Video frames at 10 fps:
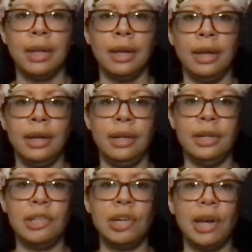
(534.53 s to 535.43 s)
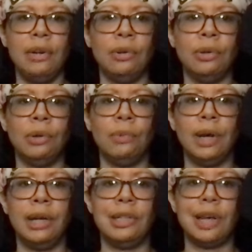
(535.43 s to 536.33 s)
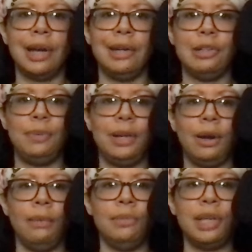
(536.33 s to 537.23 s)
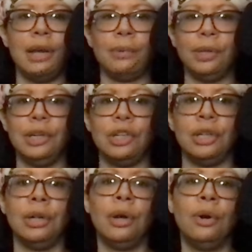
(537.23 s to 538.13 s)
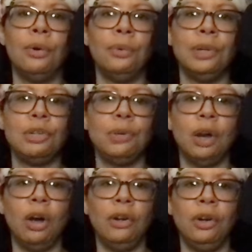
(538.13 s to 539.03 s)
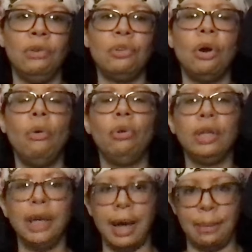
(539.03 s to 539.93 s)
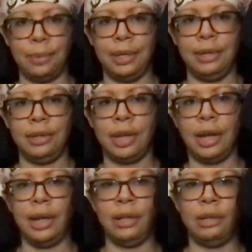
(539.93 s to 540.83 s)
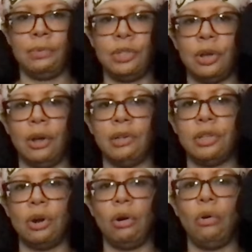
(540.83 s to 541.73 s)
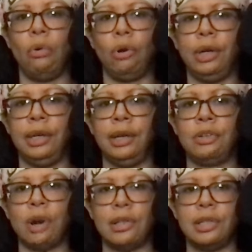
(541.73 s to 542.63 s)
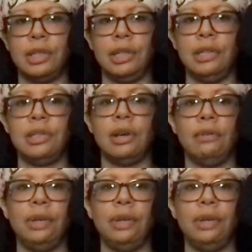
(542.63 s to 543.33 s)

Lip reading: And it is titled When Science Becomes a Religion, which we all know totally happened, and the results are horrid atrocities of